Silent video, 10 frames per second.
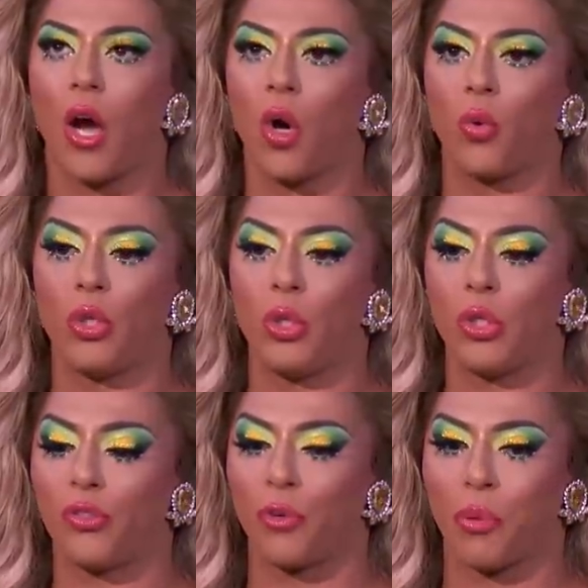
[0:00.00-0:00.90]
Oh,
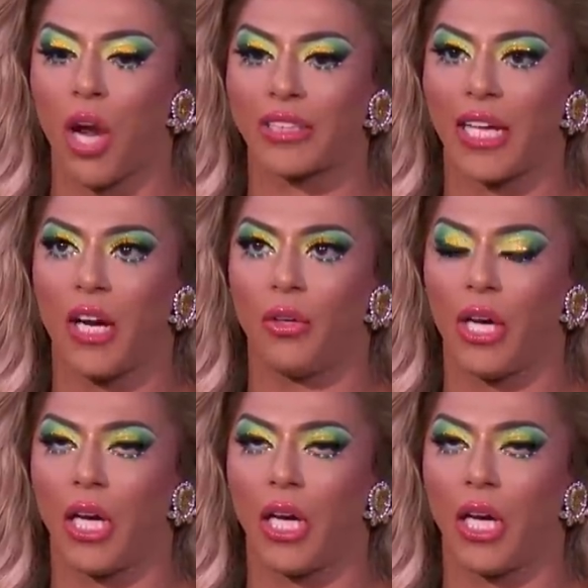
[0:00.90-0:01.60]
useful product I own.